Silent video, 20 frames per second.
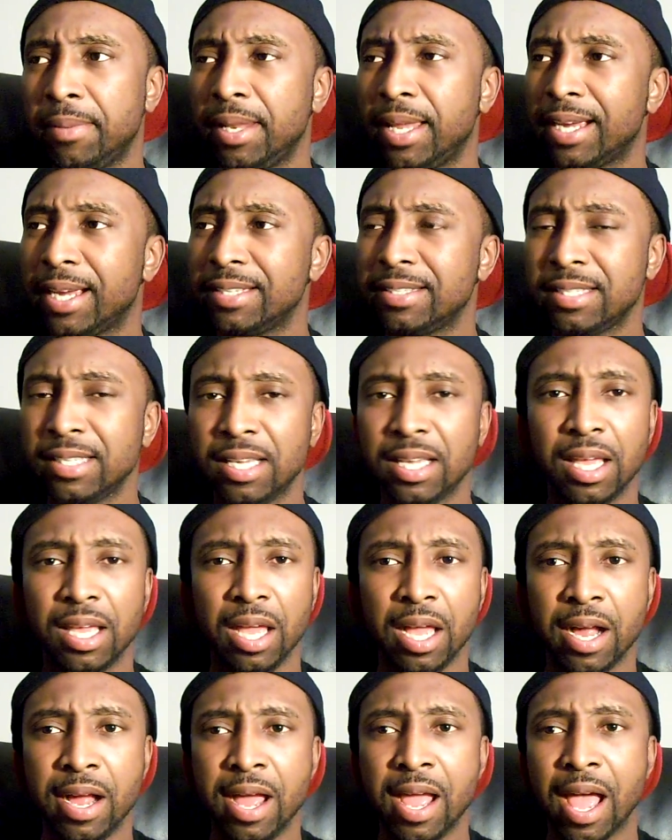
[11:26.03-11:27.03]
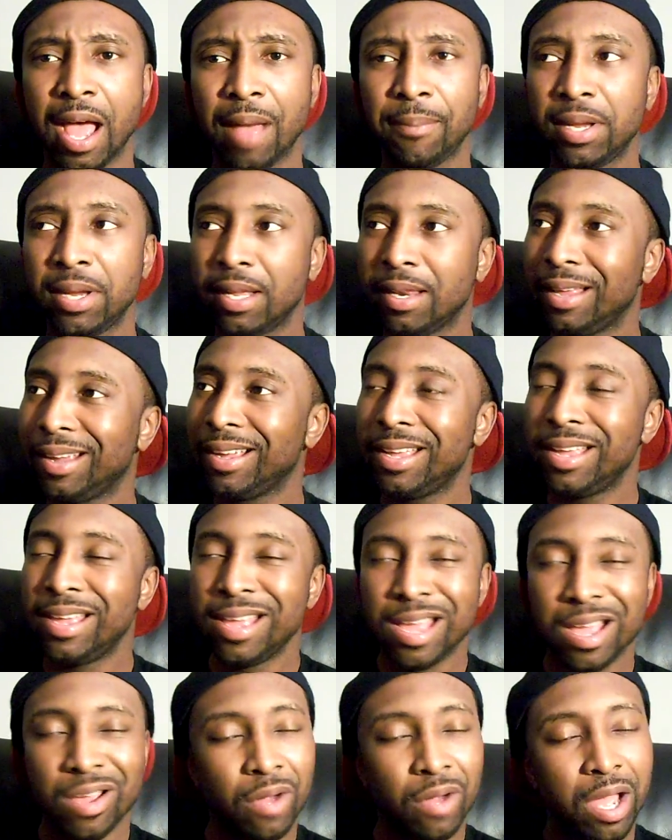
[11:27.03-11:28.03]
But like I said, I
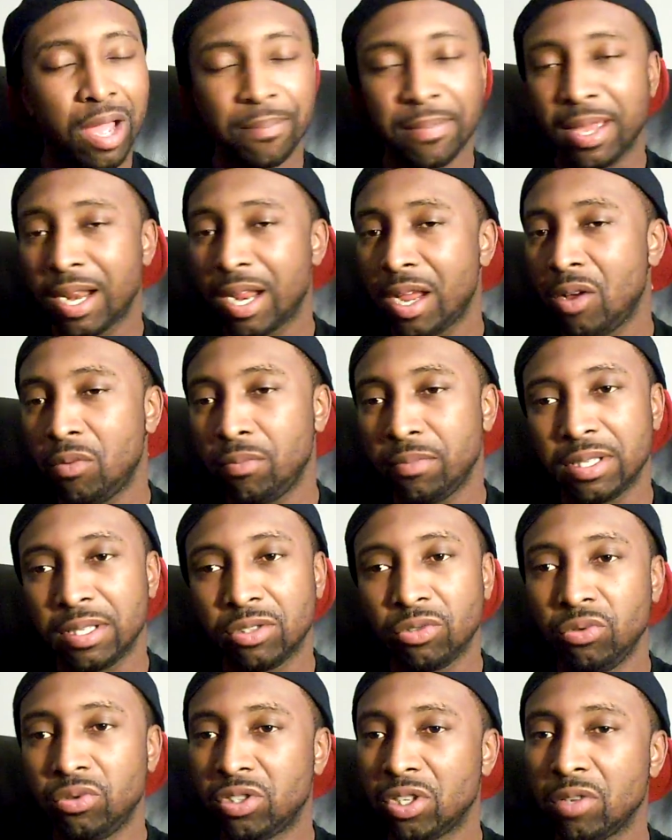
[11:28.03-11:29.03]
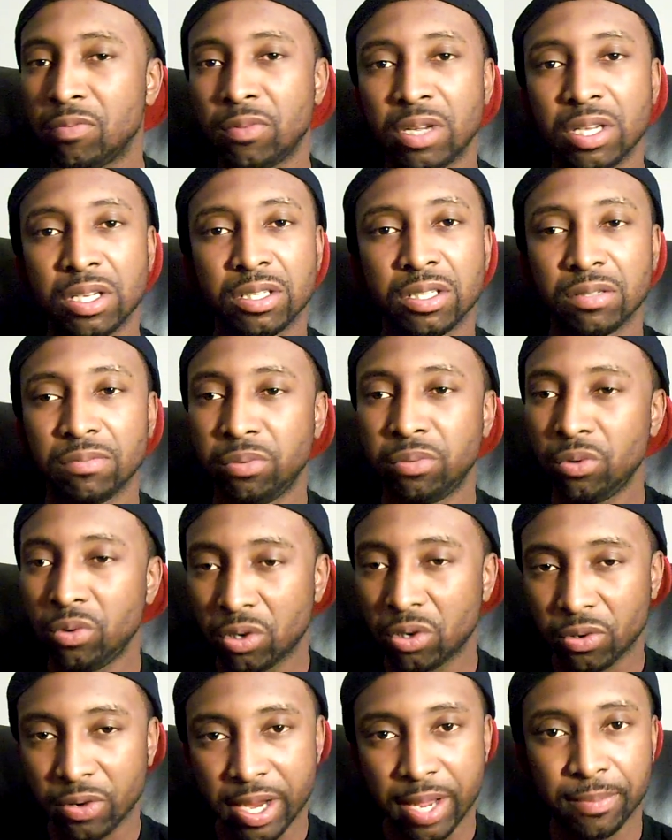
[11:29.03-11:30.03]
done been through so much
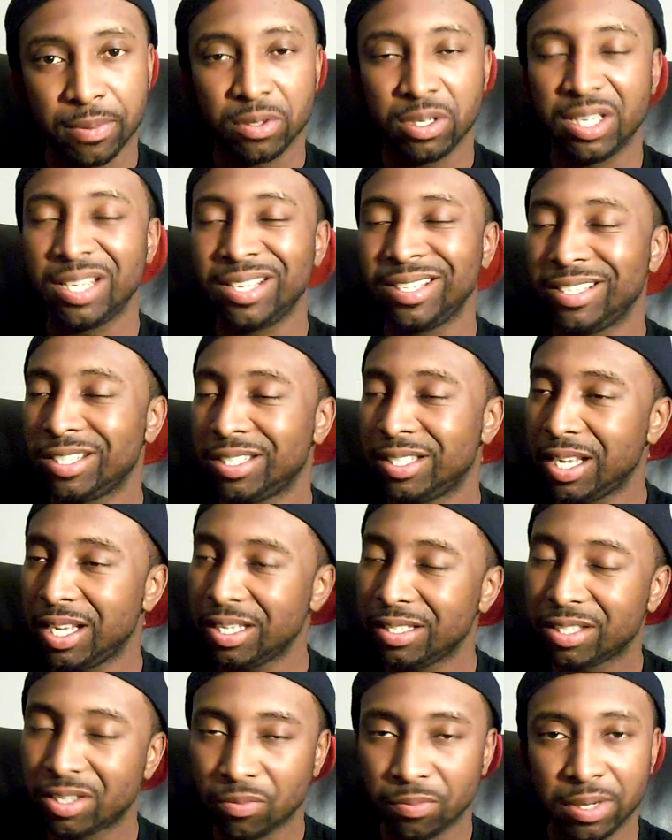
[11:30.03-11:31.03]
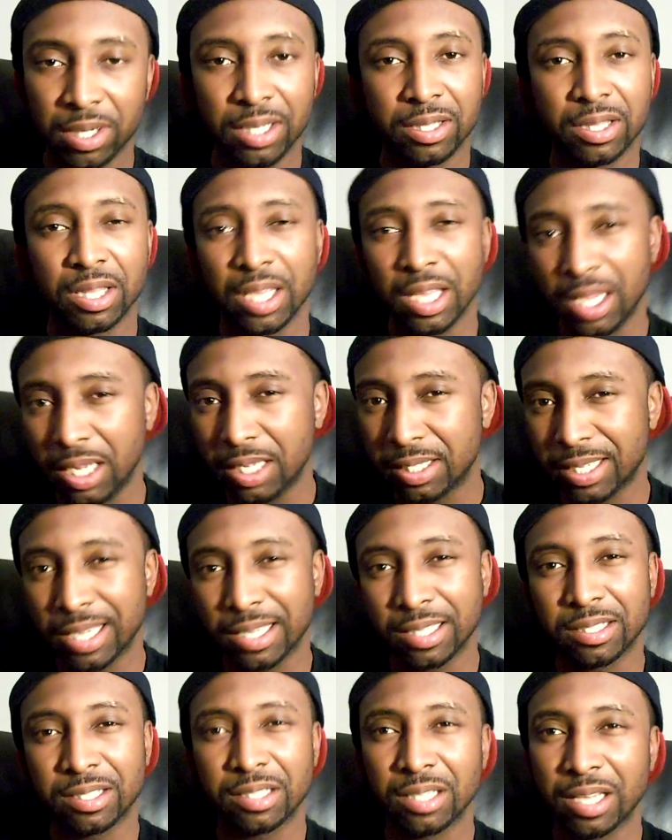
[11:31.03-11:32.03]
bull crap. I've just done so many things
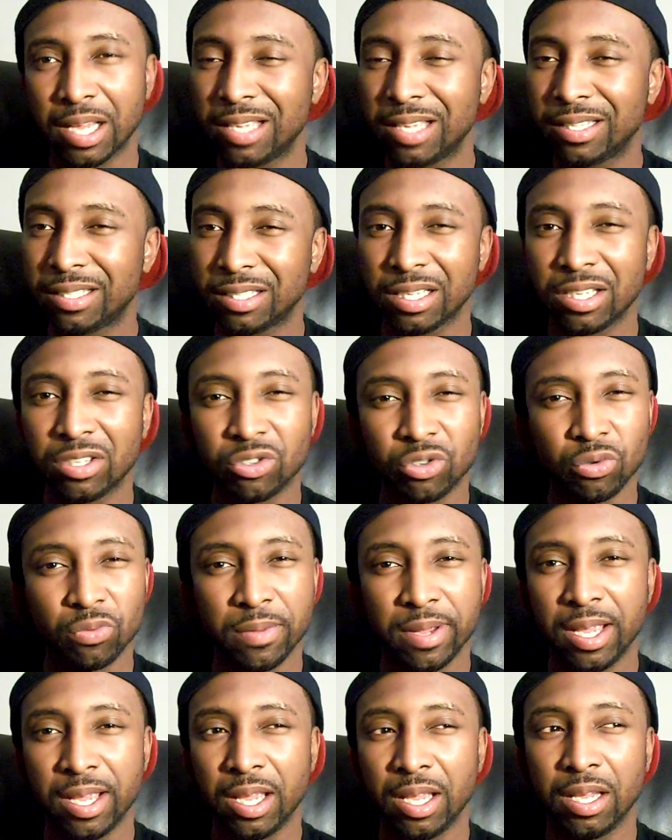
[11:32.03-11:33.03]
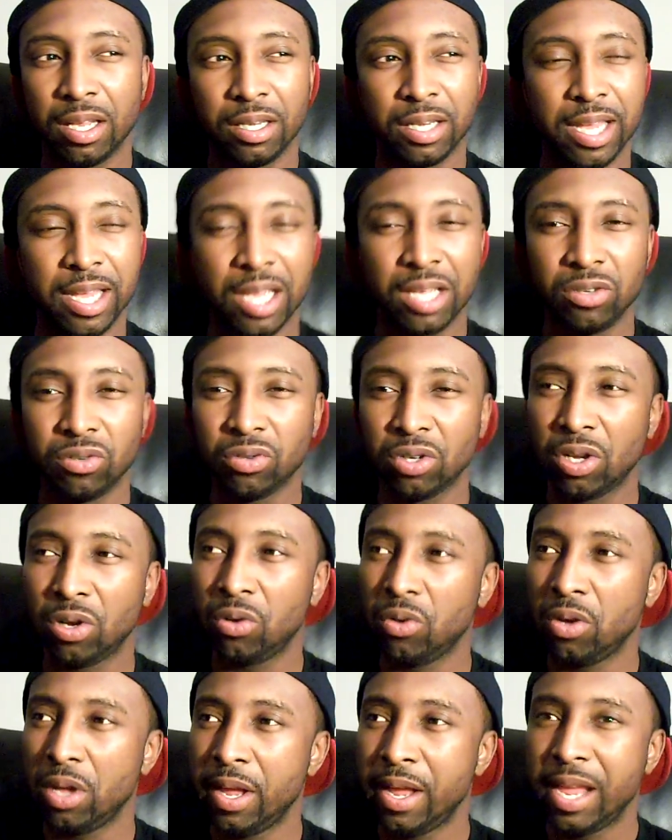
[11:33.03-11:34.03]
at Central, man, that, you
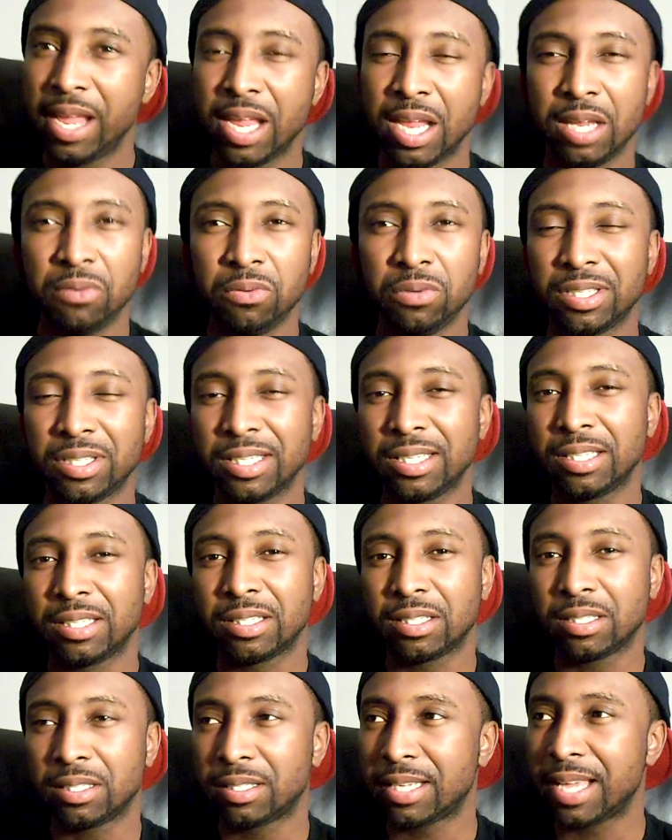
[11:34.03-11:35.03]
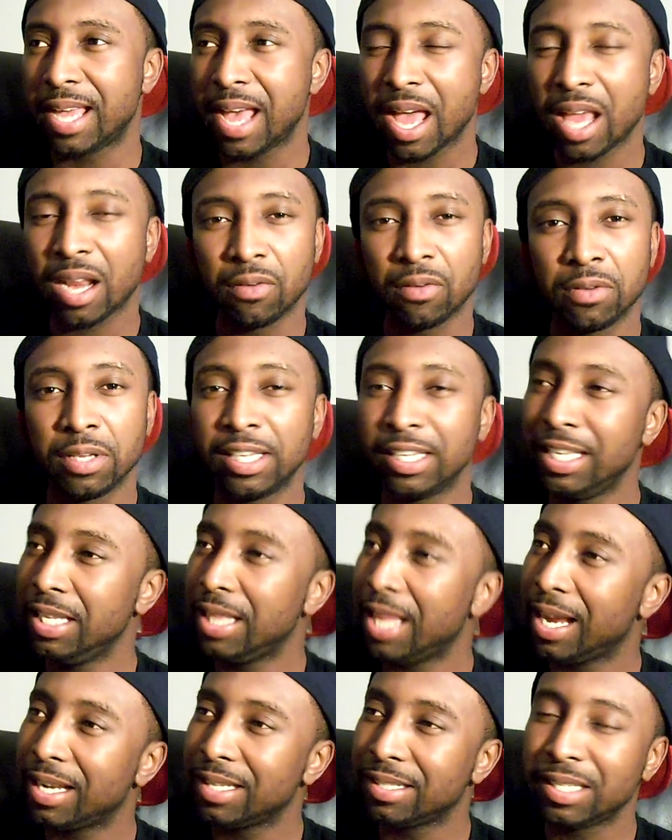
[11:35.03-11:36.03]
know, he was just tired of it.
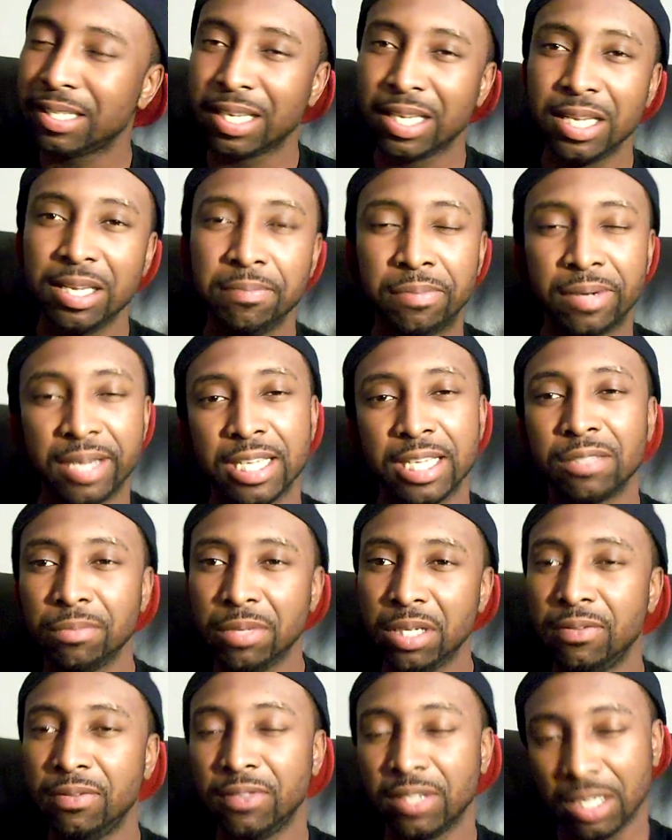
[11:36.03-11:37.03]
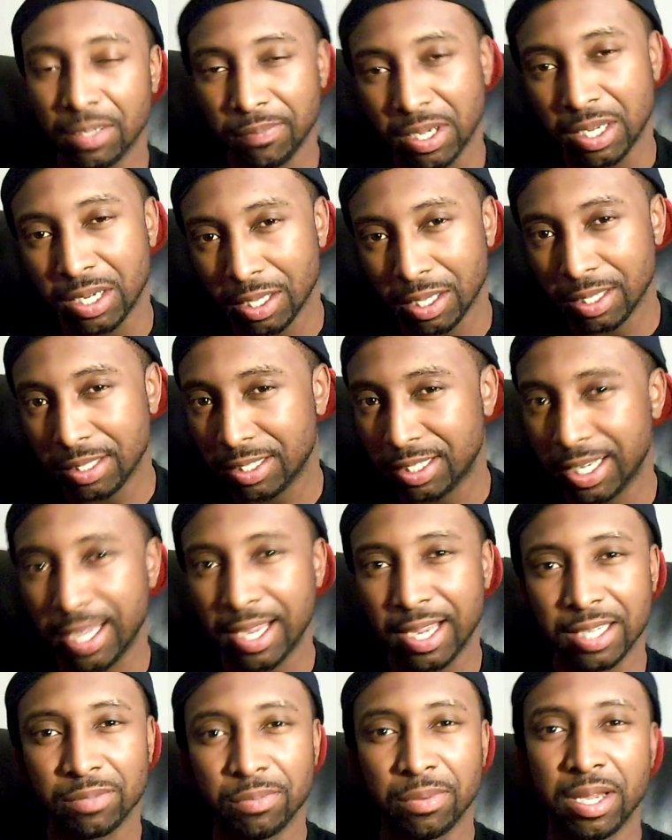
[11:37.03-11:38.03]
He, like I said, he blessed me even give me another
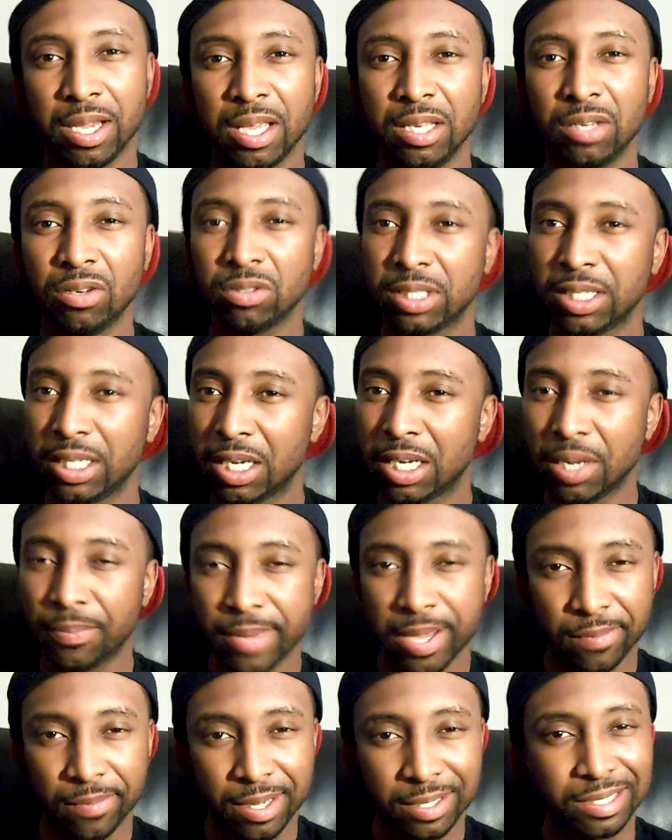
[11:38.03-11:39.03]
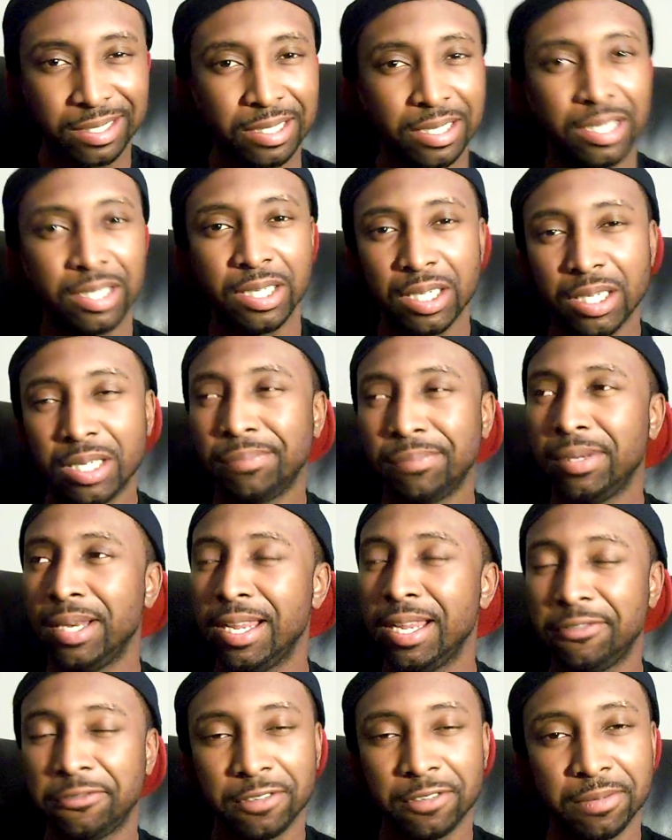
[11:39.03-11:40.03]
chance, man, you know what I'm saying, come back my senior year to
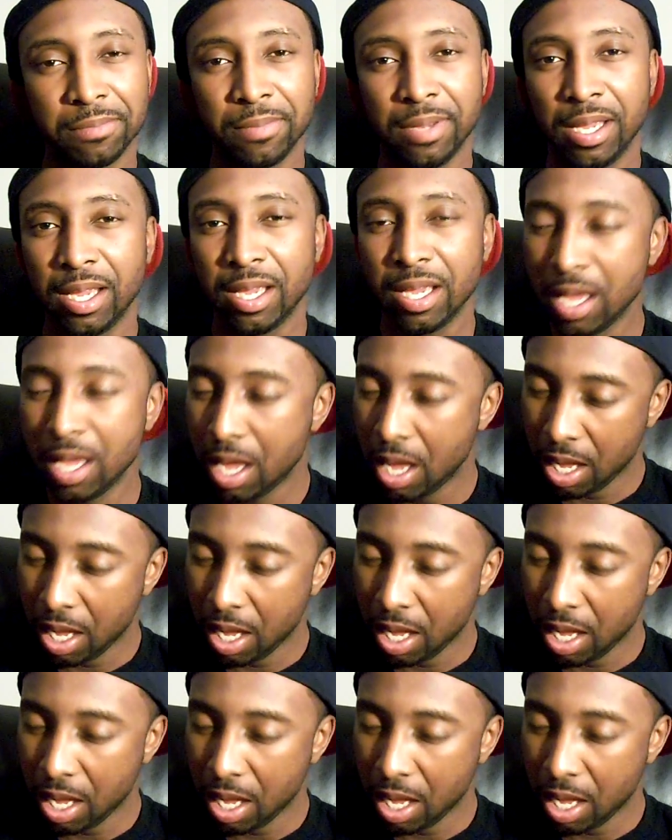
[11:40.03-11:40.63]
play for the man.